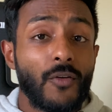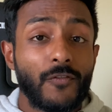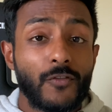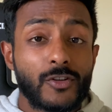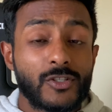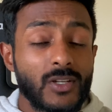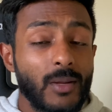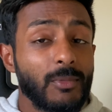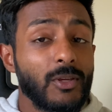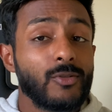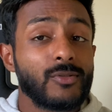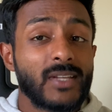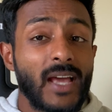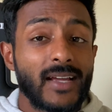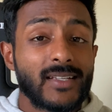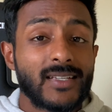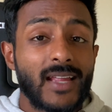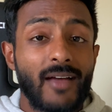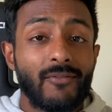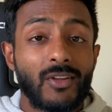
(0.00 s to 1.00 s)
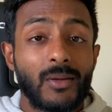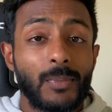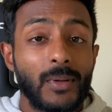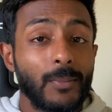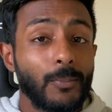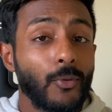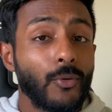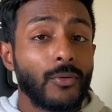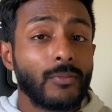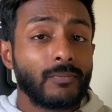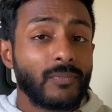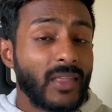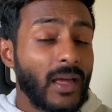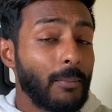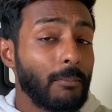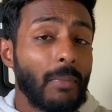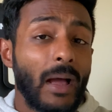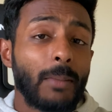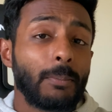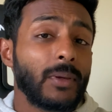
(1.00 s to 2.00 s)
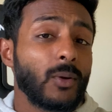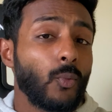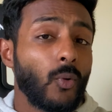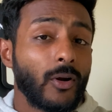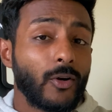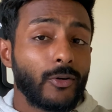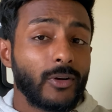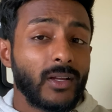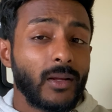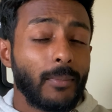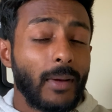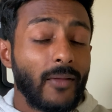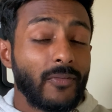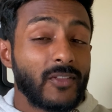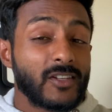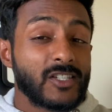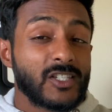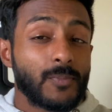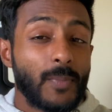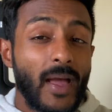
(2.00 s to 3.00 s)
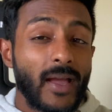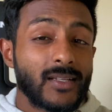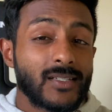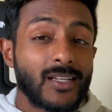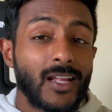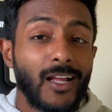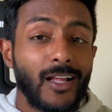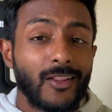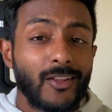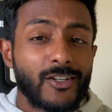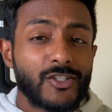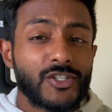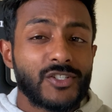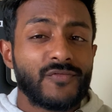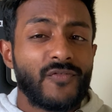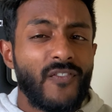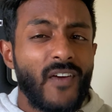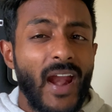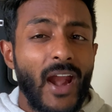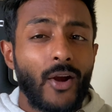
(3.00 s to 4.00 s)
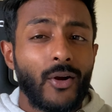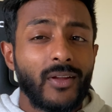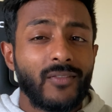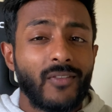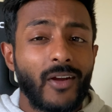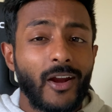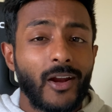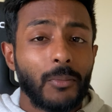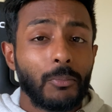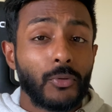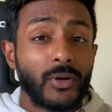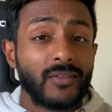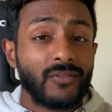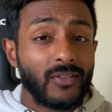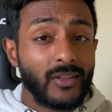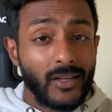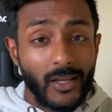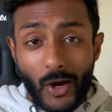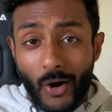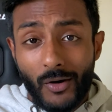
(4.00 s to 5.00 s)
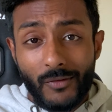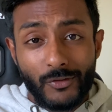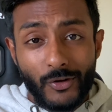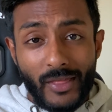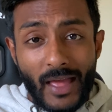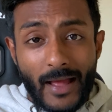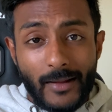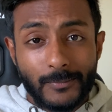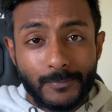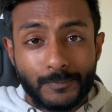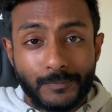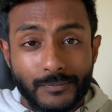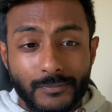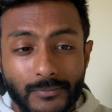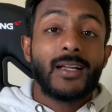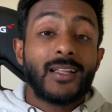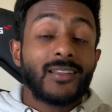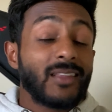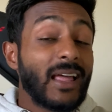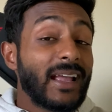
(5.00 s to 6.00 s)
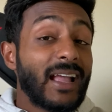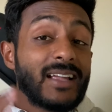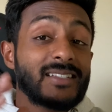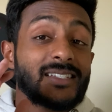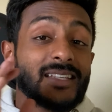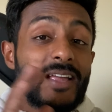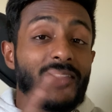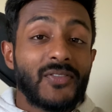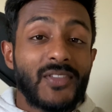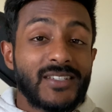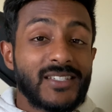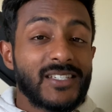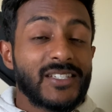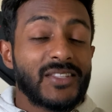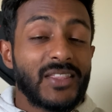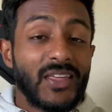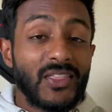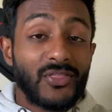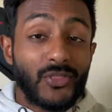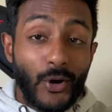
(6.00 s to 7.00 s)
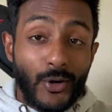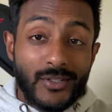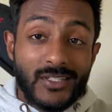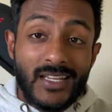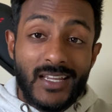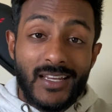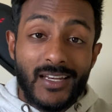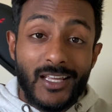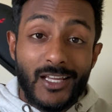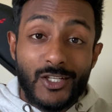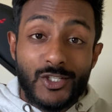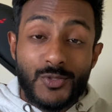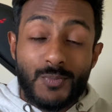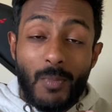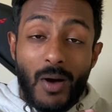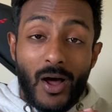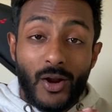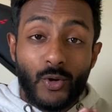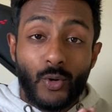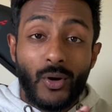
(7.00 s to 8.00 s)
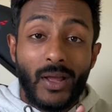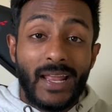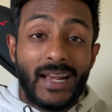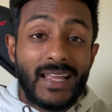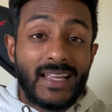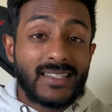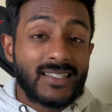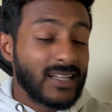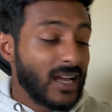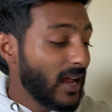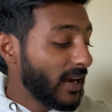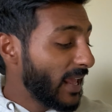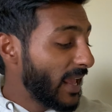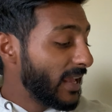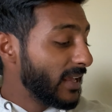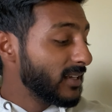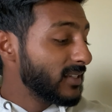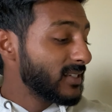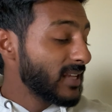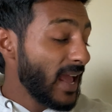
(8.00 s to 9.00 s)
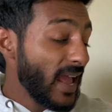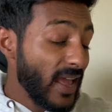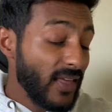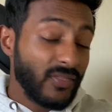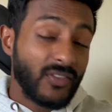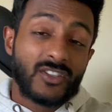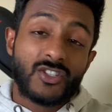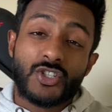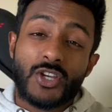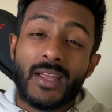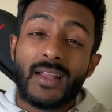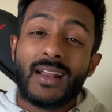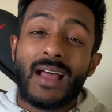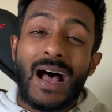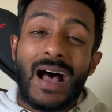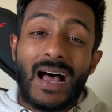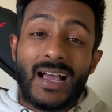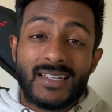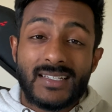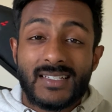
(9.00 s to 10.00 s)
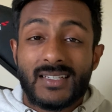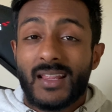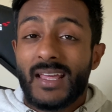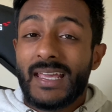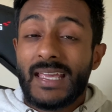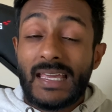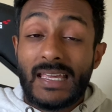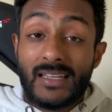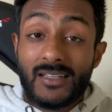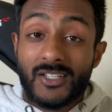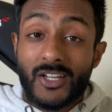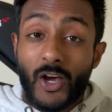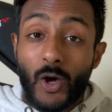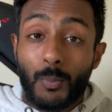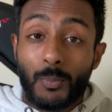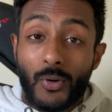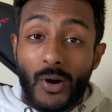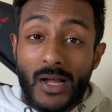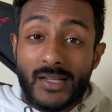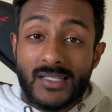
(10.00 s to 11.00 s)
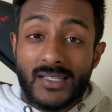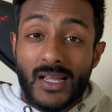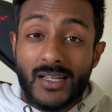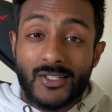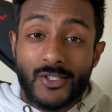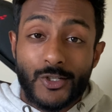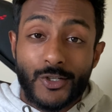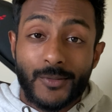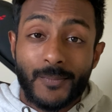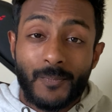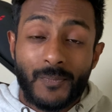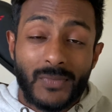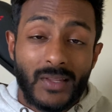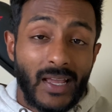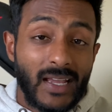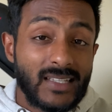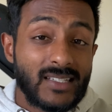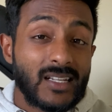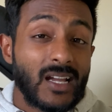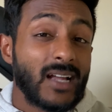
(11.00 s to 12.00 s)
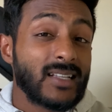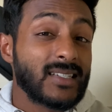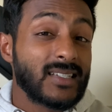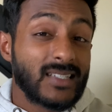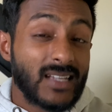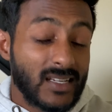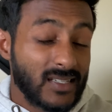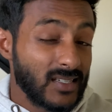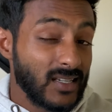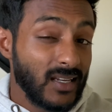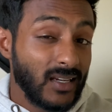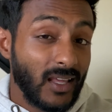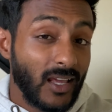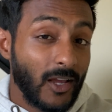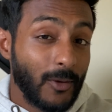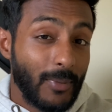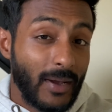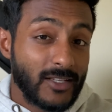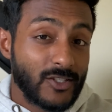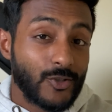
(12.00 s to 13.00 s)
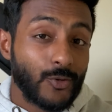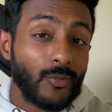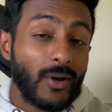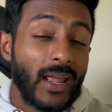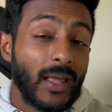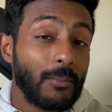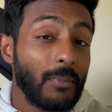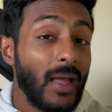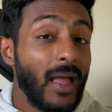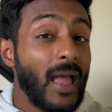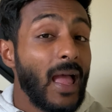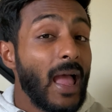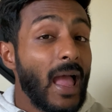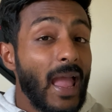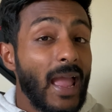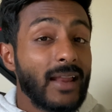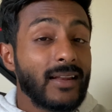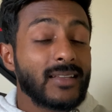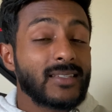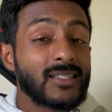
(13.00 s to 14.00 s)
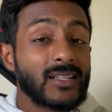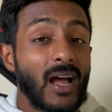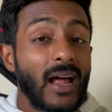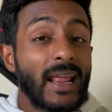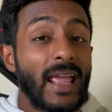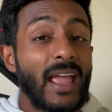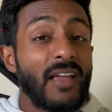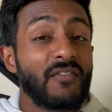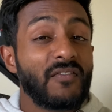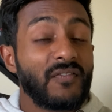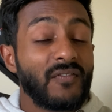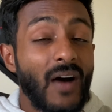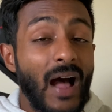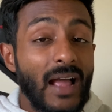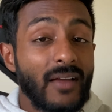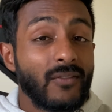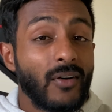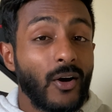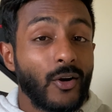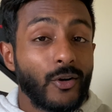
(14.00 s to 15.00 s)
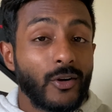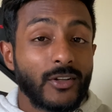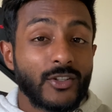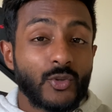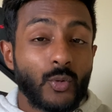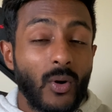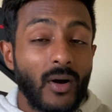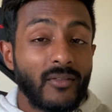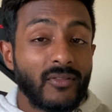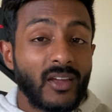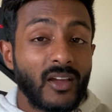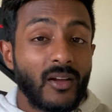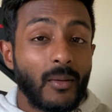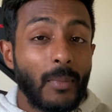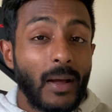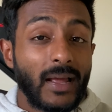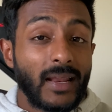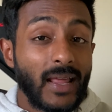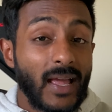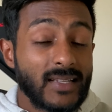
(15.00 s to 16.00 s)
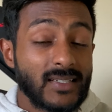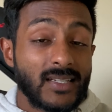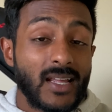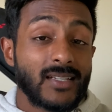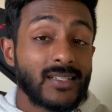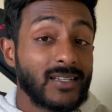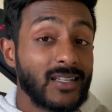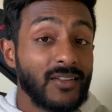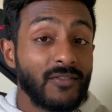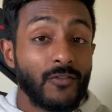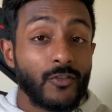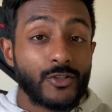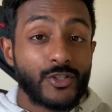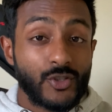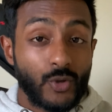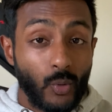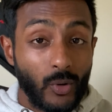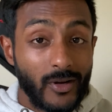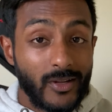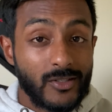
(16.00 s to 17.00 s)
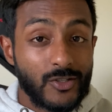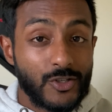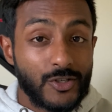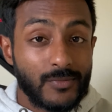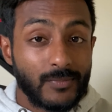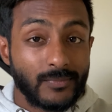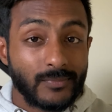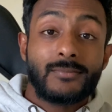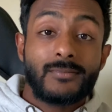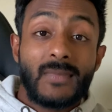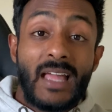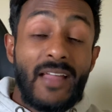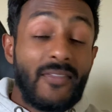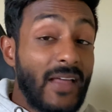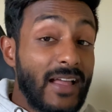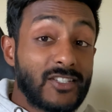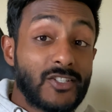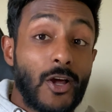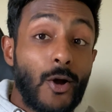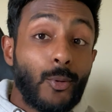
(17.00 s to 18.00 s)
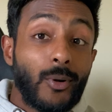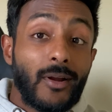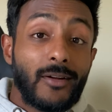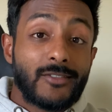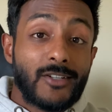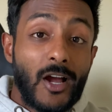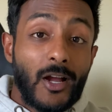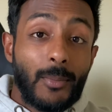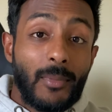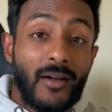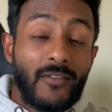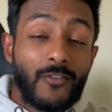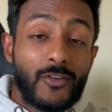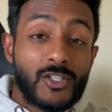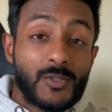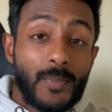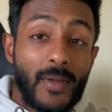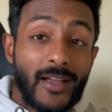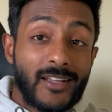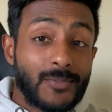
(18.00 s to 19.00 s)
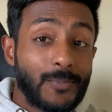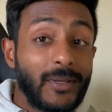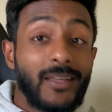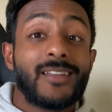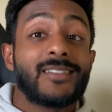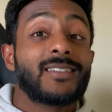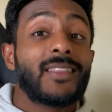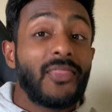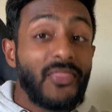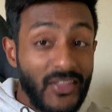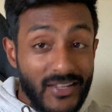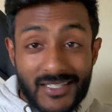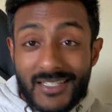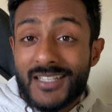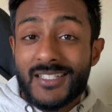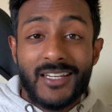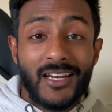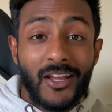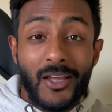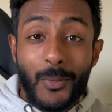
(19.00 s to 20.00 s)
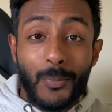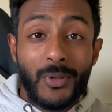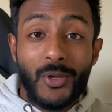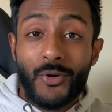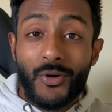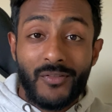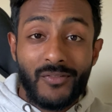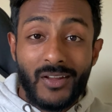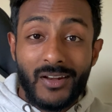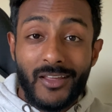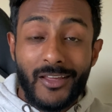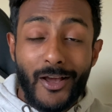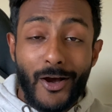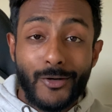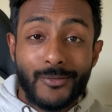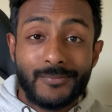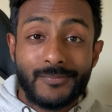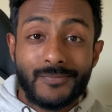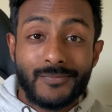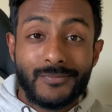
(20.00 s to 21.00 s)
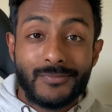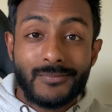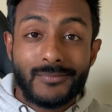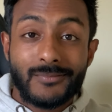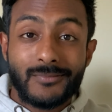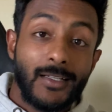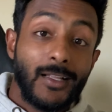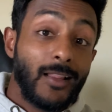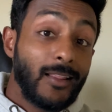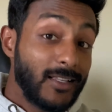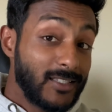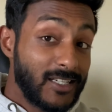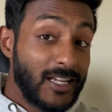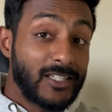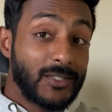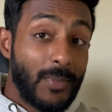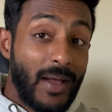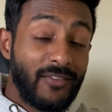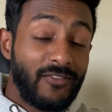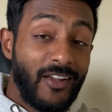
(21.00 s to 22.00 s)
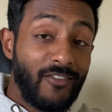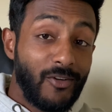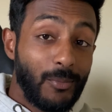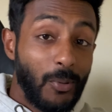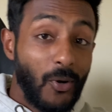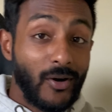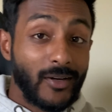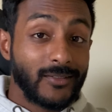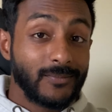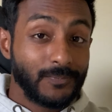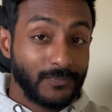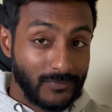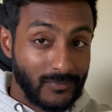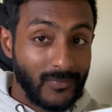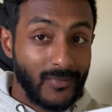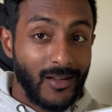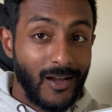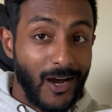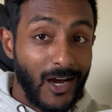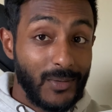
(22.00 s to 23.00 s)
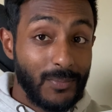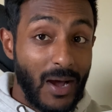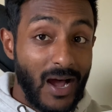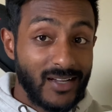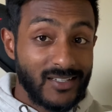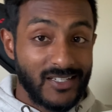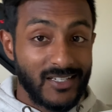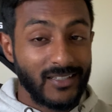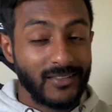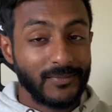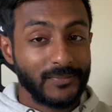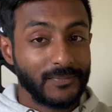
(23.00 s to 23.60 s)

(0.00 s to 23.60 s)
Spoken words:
for some of you tech-savvy people that might be wondering about the specs, let's just very briefly go over that. Like I said, this is the 13-inch model, and it's got a 10th gen Ice Lake Intel processor. It's got 16 gigabytes of RAM, and it's got a 512 gigabyte SSD for storage. And that's all we're gonna talk about for specs, because this isn't a computer video. Let's get to my favorite part, unboxing.